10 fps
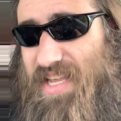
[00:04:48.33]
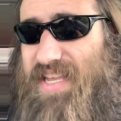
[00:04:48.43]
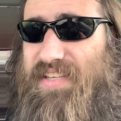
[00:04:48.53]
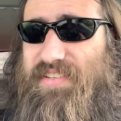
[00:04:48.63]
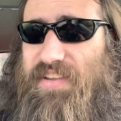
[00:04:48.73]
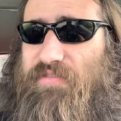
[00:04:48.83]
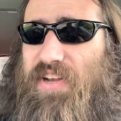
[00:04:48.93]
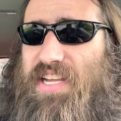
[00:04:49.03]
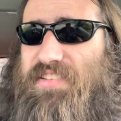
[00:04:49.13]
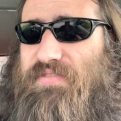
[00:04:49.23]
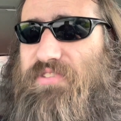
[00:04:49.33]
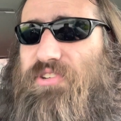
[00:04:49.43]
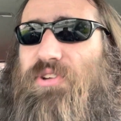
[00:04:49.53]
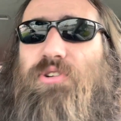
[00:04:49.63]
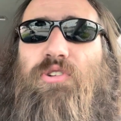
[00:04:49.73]
Symphonies of
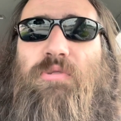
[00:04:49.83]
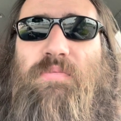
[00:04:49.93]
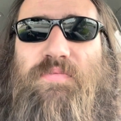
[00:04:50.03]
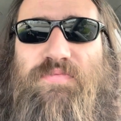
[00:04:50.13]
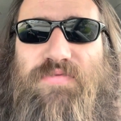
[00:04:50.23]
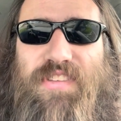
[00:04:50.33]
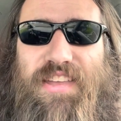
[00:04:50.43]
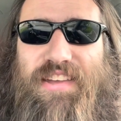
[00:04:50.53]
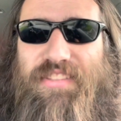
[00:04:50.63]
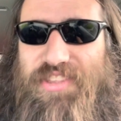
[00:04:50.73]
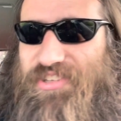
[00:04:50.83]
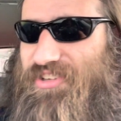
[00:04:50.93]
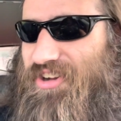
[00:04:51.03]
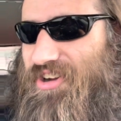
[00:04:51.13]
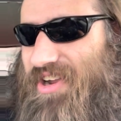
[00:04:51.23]
Doom, the
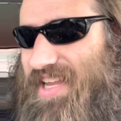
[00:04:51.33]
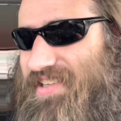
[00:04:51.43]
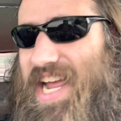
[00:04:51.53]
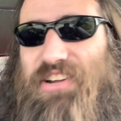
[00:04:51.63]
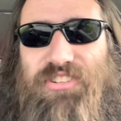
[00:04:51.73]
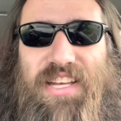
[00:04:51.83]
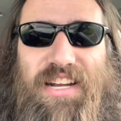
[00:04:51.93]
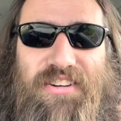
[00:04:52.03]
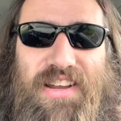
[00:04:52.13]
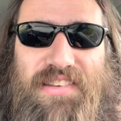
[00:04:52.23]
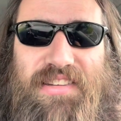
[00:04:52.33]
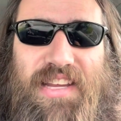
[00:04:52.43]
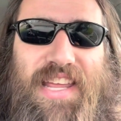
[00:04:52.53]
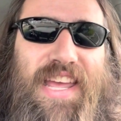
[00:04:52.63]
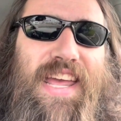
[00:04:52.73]
song, is actually interesting.
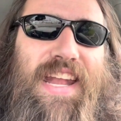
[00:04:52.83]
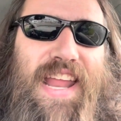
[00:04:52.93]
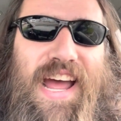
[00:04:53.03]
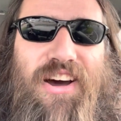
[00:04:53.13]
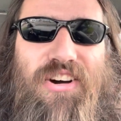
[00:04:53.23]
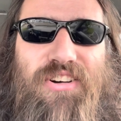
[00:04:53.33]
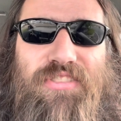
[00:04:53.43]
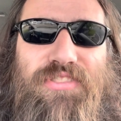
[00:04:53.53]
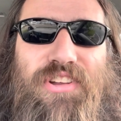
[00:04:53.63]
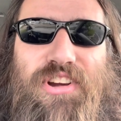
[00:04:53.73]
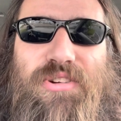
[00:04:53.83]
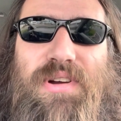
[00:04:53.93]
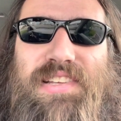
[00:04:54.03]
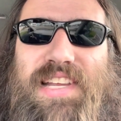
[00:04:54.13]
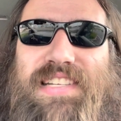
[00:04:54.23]
Now, there
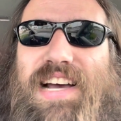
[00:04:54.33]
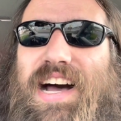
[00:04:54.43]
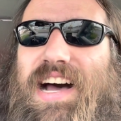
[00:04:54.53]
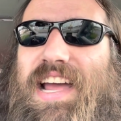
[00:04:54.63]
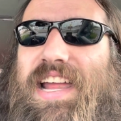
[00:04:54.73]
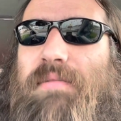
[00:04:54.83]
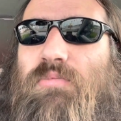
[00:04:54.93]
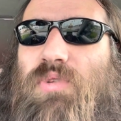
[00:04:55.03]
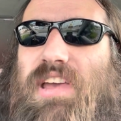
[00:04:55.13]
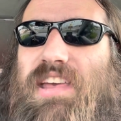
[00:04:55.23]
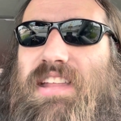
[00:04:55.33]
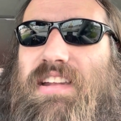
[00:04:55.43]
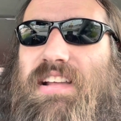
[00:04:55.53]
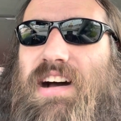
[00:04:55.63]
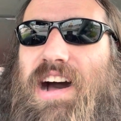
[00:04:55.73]
was a time
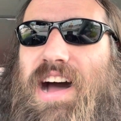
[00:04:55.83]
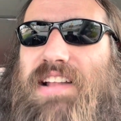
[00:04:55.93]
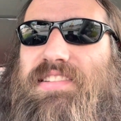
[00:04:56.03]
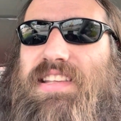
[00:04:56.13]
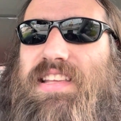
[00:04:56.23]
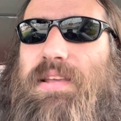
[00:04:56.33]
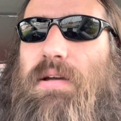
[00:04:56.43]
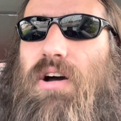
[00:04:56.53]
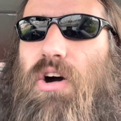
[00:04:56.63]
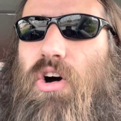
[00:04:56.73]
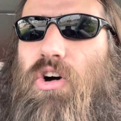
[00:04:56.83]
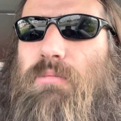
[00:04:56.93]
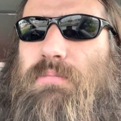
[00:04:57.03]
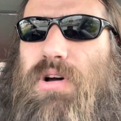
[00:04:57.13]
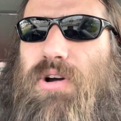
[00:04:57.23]
when Hansi
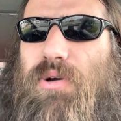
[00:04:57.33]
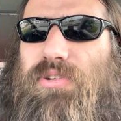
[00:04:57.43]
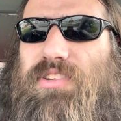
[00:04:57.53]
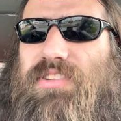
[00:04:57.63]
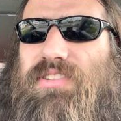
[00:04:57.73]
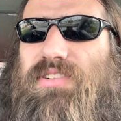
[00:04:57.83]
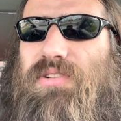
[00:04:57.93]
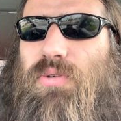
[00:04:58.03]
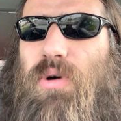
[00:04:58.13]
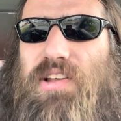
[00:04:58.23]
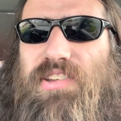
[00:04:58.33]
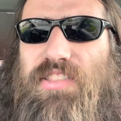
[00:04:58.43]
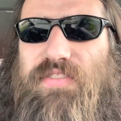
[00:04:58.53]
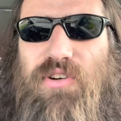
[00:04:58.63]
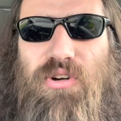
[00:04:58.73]
almost wasn't
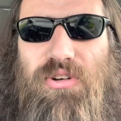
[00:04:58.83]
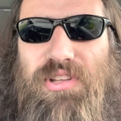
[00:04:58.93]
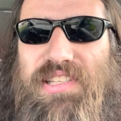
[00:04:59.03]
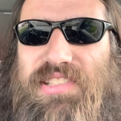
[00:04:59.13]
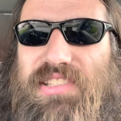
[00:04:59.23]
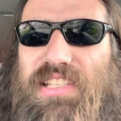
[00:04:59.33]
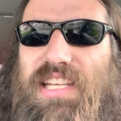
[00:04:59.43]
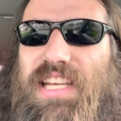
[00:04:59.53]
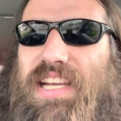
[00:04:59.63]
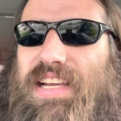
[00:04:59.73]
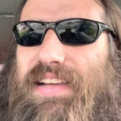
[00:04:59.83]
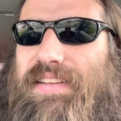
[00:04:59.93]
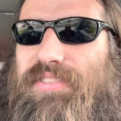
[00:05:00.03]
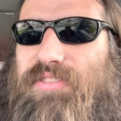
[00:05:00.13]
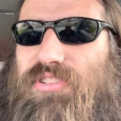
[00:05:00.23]
the vocalist.
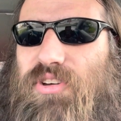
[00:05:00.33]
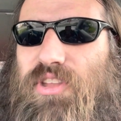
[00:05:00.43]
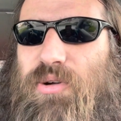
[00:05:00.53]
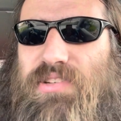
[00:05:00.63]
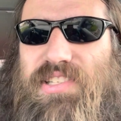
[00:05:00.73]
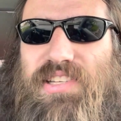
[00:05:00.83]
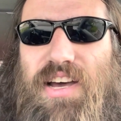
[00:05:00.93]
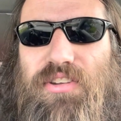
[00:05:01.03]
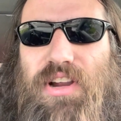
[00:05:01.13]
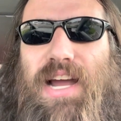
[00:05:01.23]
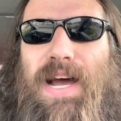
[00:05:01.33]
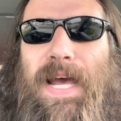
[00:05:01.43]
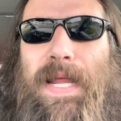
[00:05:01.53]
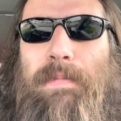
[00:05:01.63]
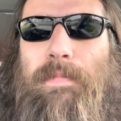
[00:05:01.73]
So there was this other
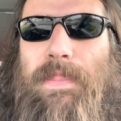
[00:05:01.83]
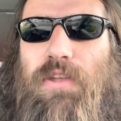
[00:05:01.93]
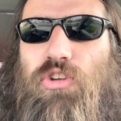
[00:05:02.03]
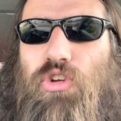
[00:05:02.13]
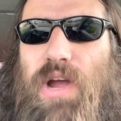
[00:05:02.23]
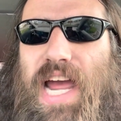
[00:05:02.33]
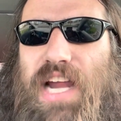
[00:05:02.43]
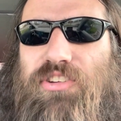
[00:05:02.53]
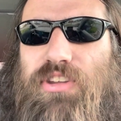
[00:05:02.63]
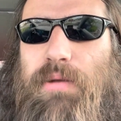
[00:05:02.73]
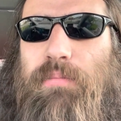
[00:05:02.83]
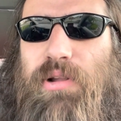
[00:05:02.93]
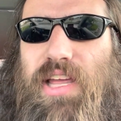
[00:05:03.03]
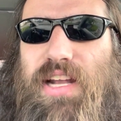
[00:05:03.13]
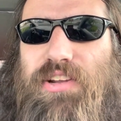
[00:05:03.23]
guy who actually
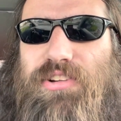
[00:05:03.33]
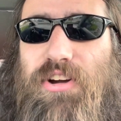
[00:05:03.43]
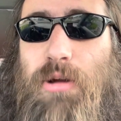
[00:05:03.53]
played guitar